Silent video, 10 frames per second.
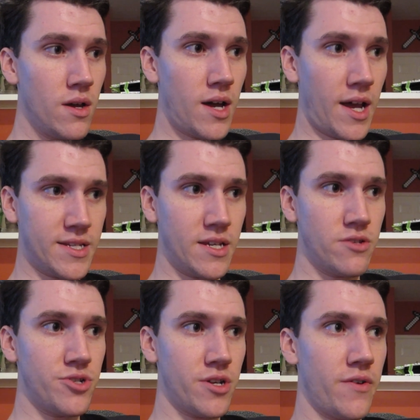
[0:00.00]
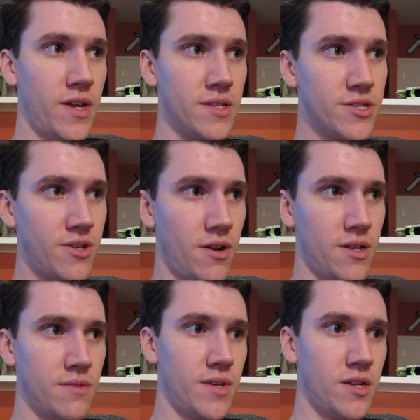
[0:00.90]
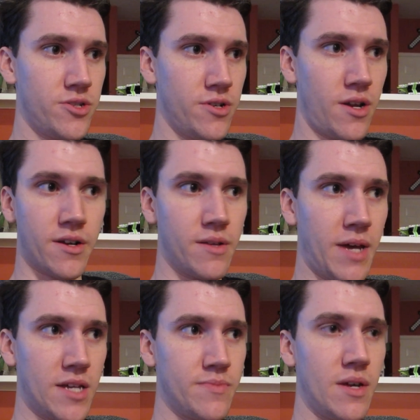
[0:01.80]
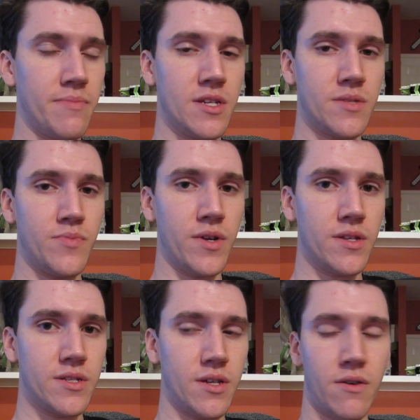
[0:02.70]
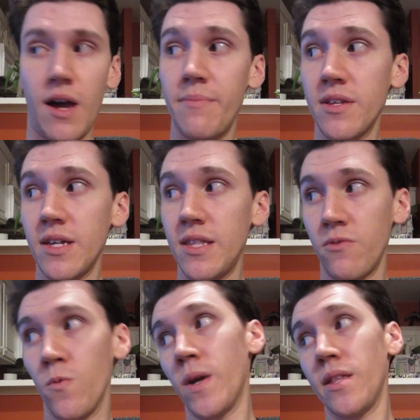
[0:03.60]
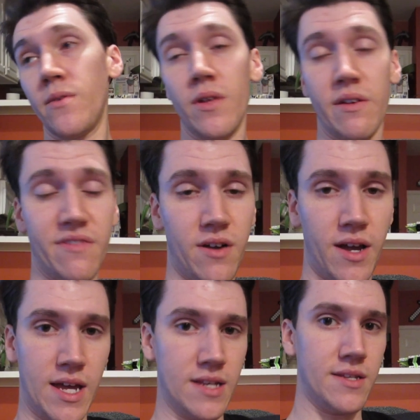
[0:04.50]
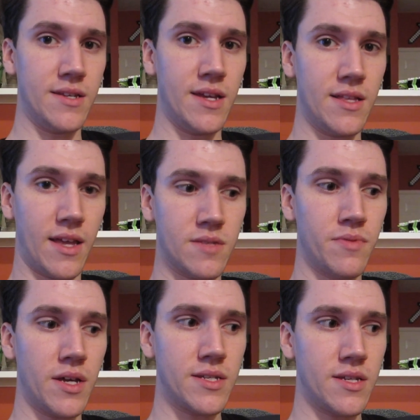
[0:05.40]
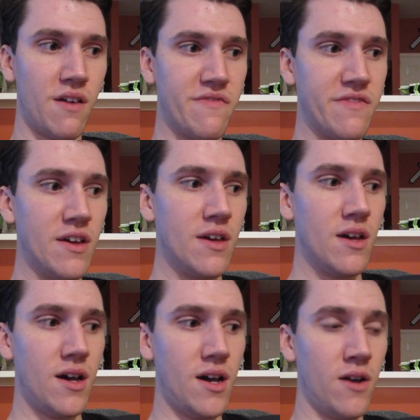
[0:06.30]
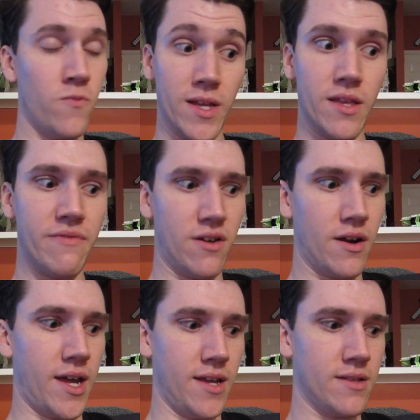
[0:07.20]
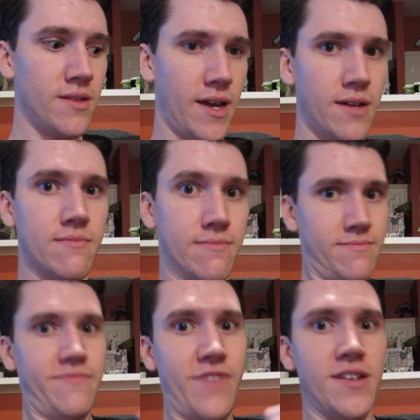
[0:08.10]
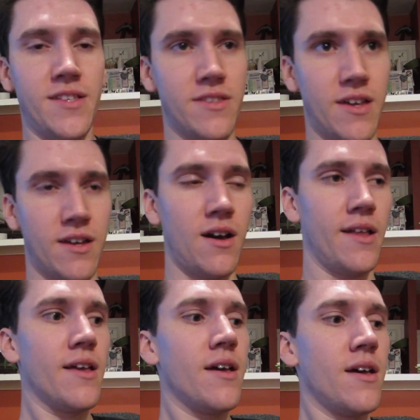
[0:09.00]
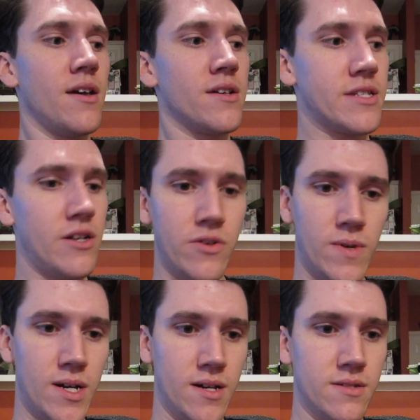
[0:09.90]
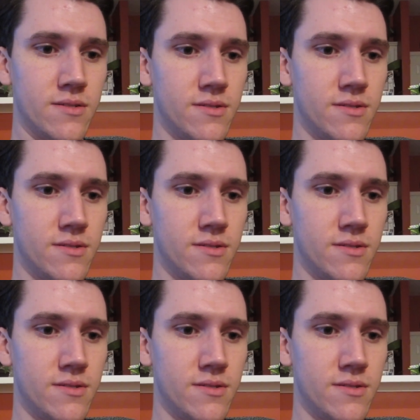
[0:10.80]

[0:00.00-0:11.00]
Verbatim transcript: I said you should go ahead and start it because you're not gonna pass me up at this point. So I've been getting really really far ahead in in Let's Play stuff, uh, really far ahead. Like finally, thank God. So uh,